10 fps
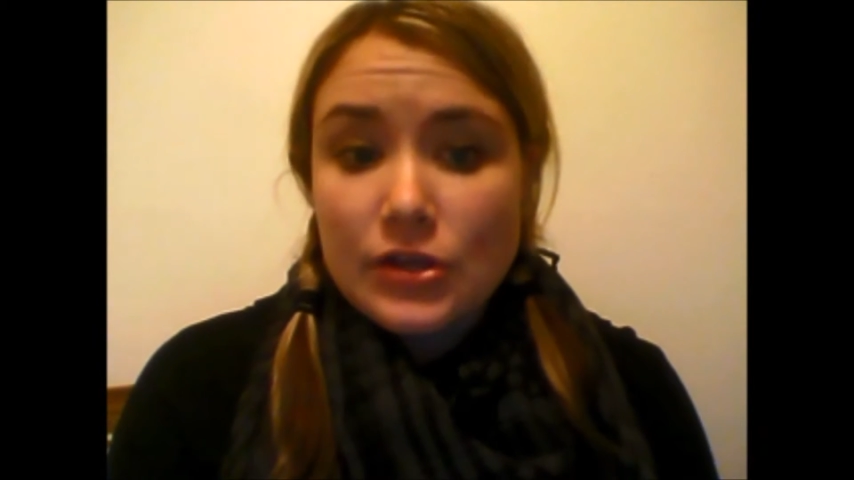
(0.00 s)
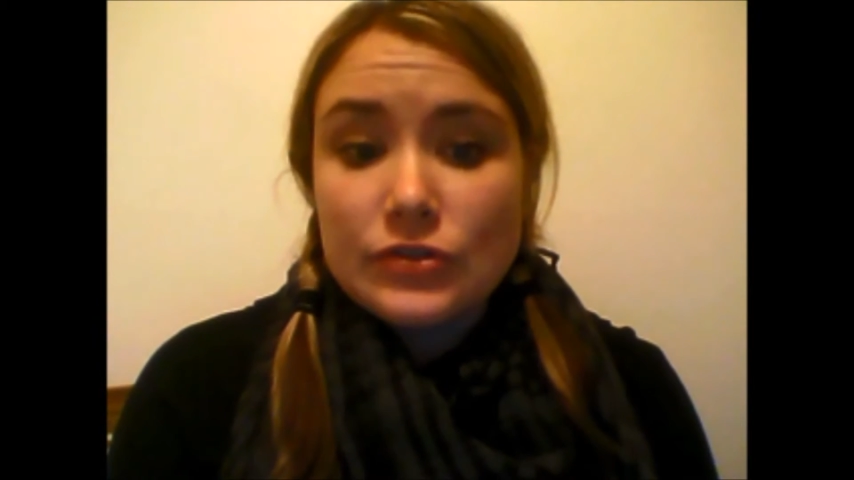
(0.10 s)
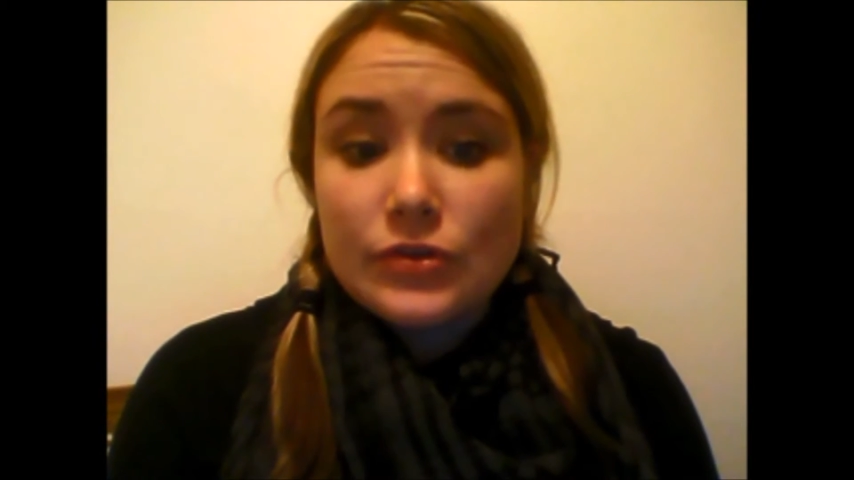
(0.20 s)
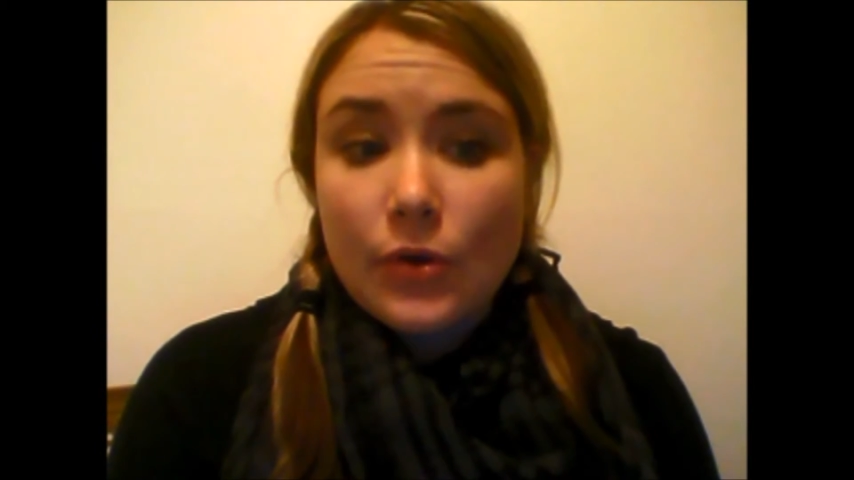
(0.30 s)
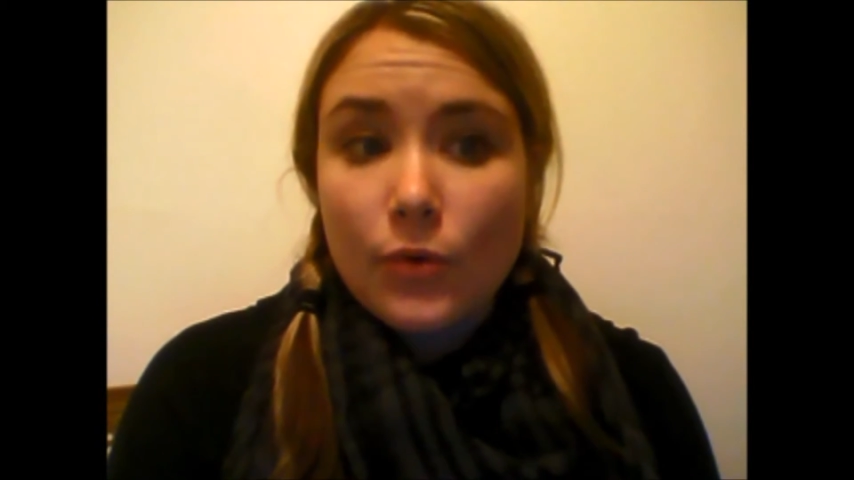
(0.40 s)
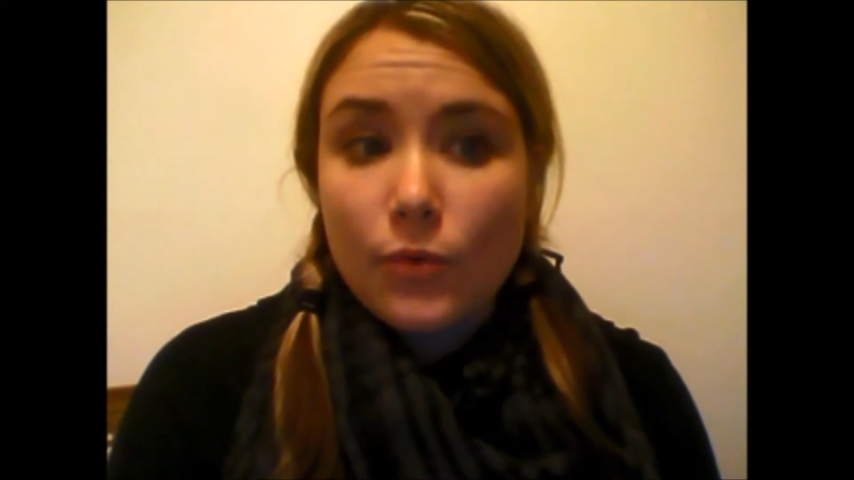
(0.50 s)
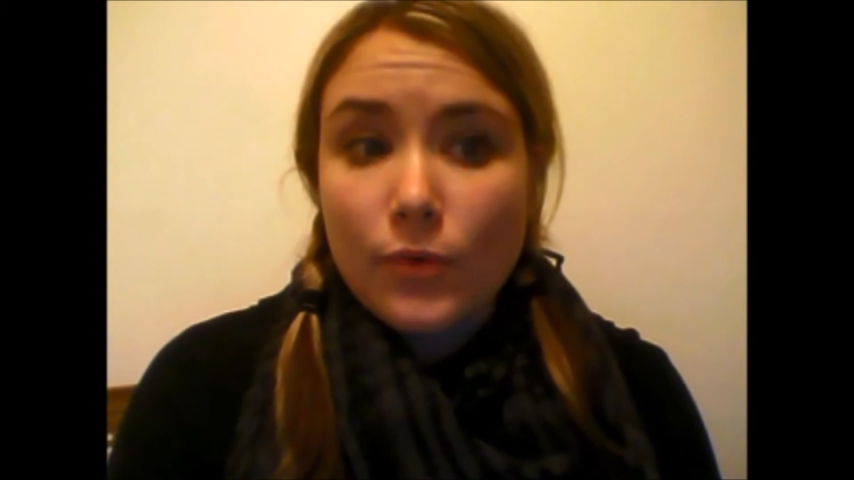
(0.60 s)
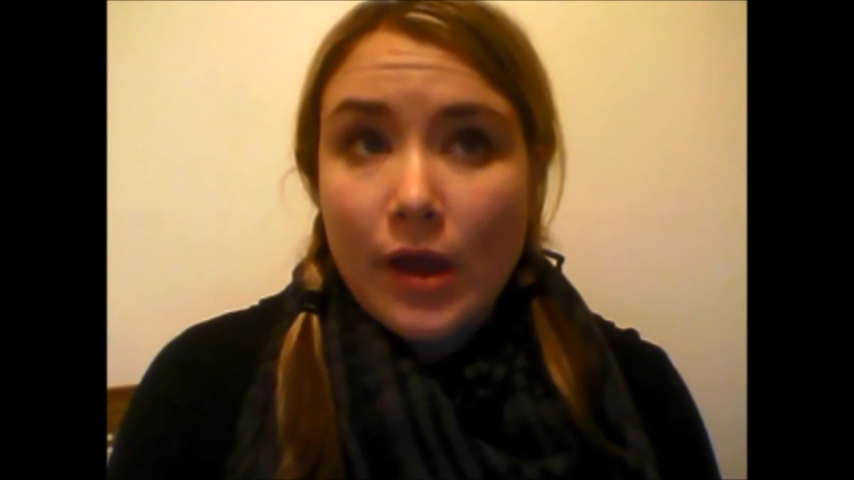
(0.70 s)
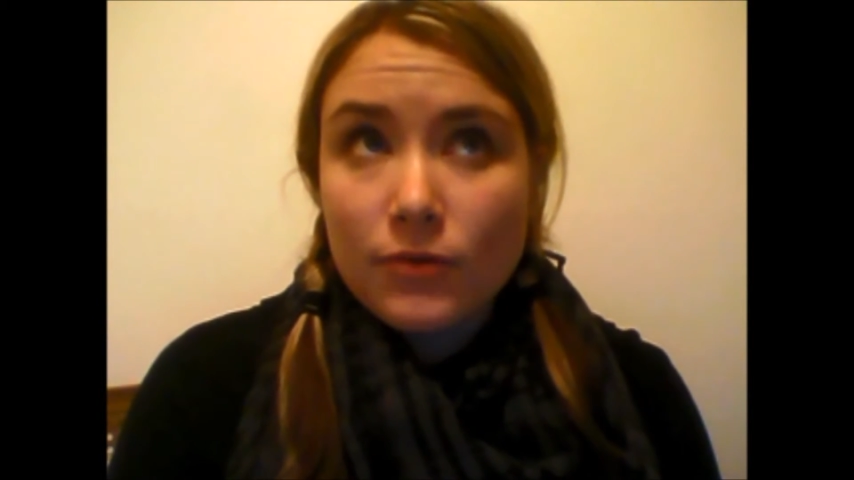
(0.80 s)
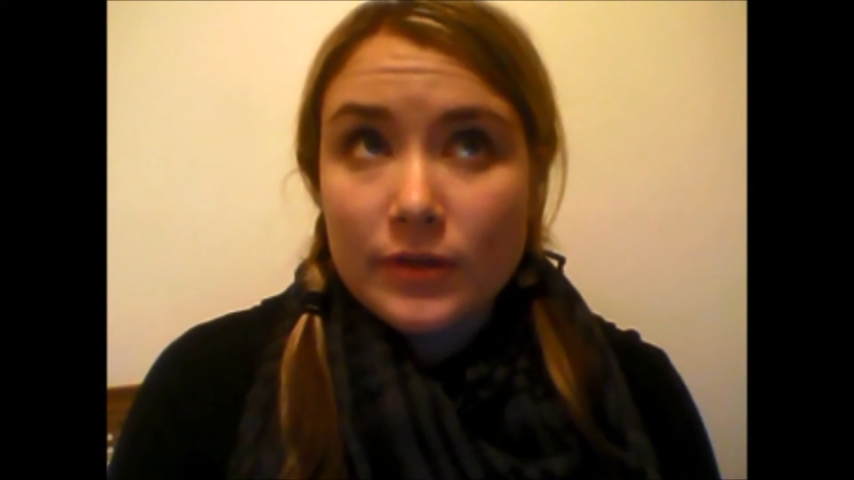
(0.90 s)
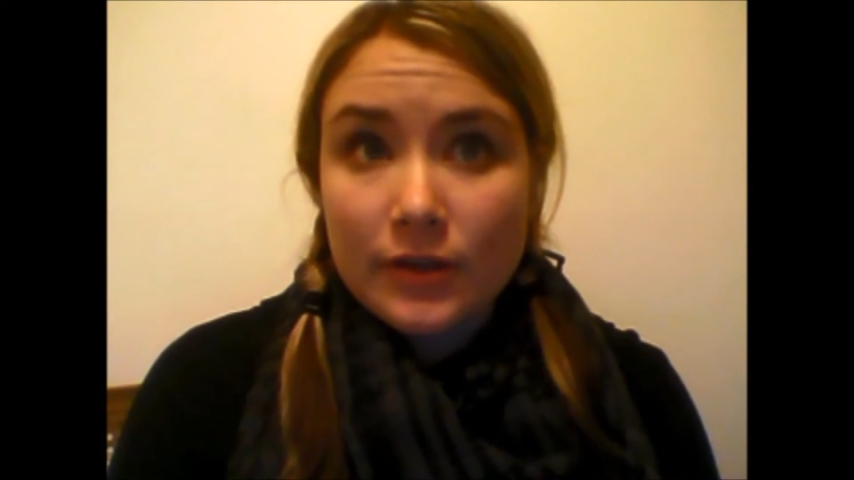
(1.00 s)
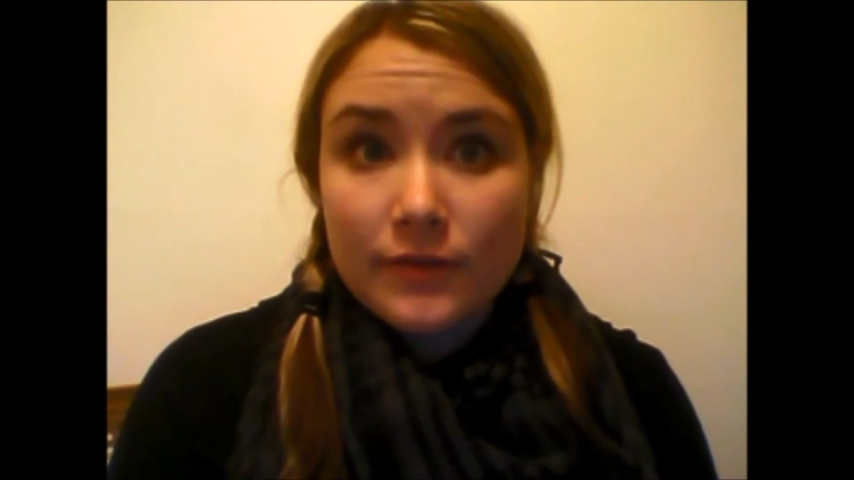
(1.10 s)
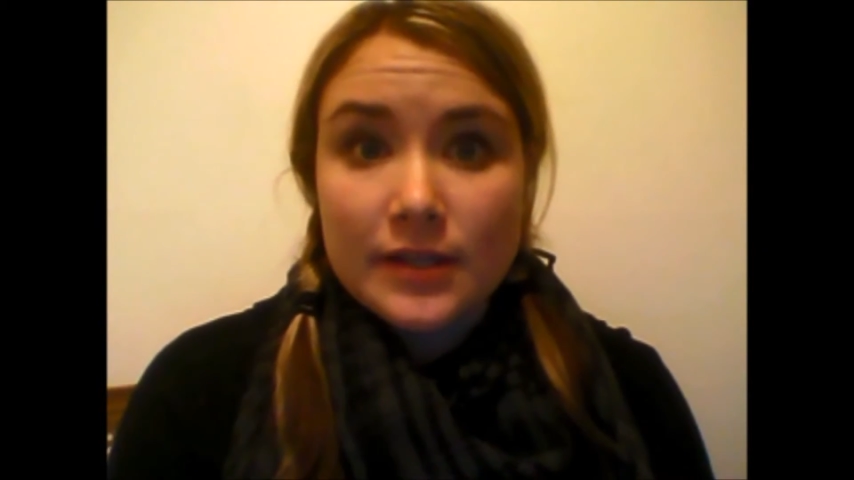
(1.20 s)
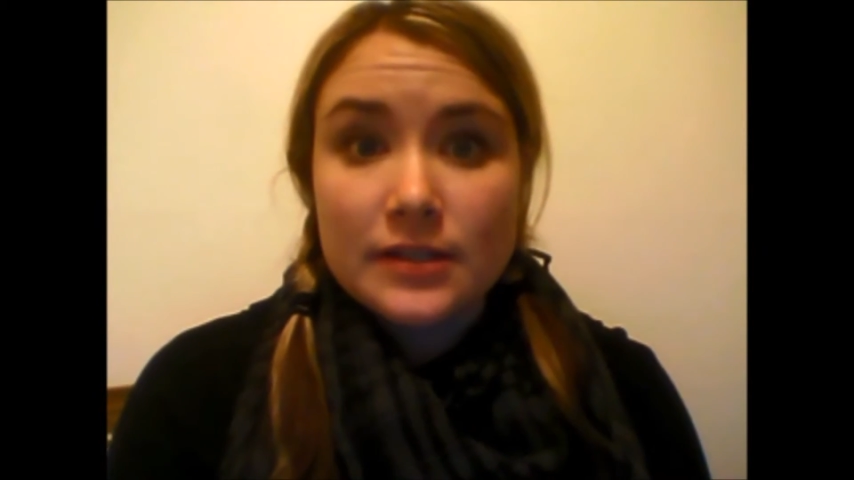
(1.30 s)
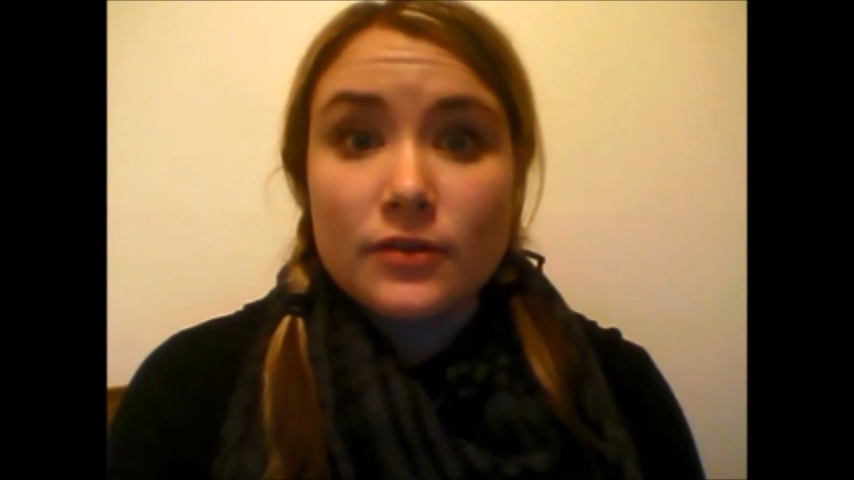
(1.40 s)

So not only are they